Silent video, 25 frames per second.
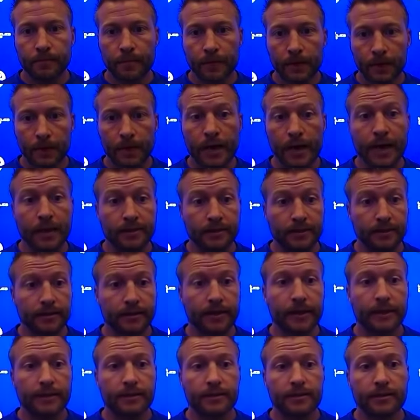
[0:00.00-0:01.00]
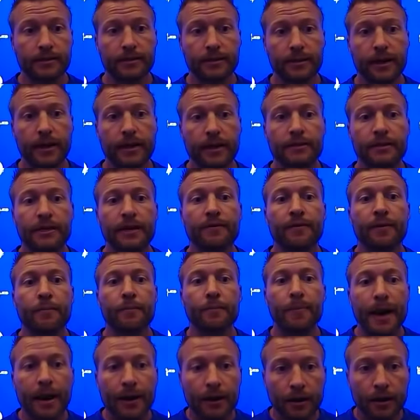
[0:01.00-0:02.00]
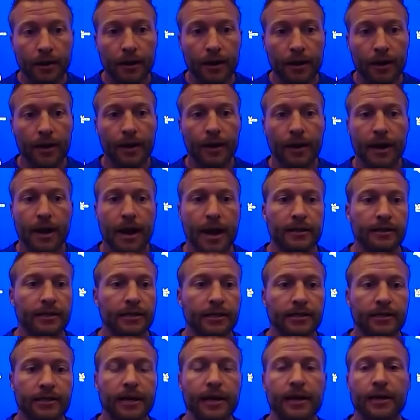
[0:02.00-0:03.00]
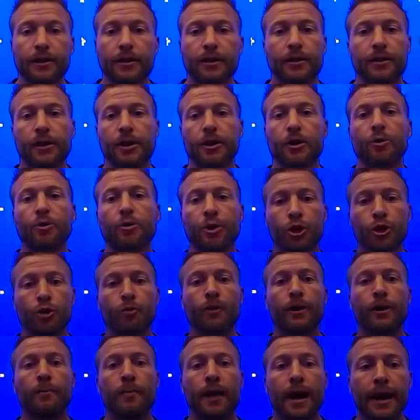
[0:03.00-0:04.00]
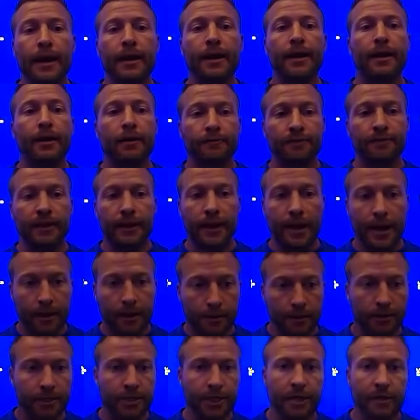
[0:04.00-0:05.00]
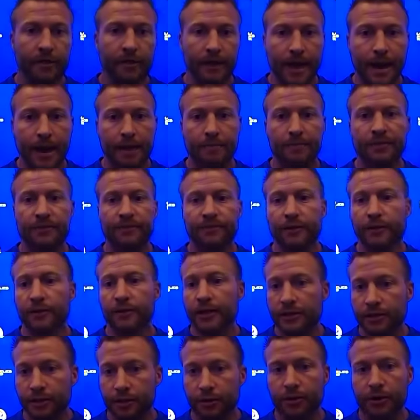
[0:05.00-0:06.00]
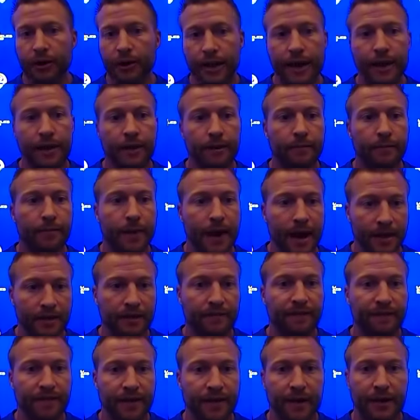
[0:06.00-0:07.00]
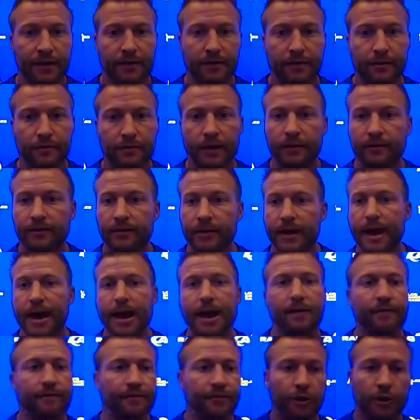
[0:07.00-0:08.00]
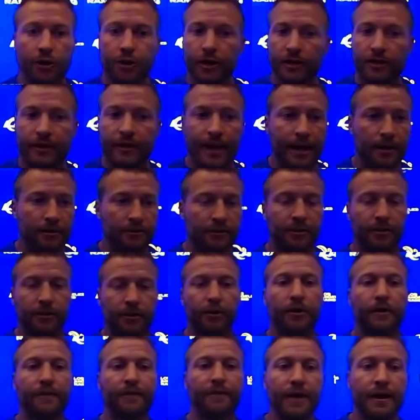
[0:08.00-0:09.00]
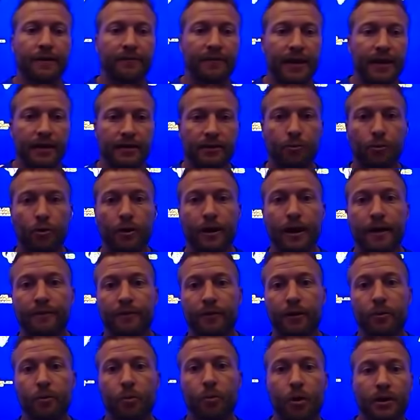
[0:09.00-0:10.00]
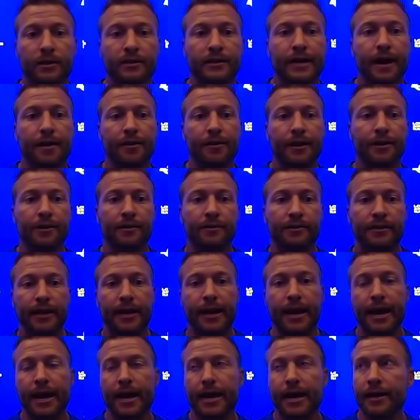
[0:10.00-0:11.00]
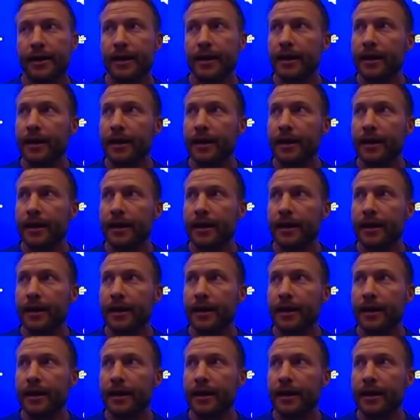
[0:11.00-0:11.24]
Yes, it's even better. I just think, you know, you're reminded of the energy and the atmosphere that's created by the fans. I mean, to have 30,000, 35,000, whatever it was out here today,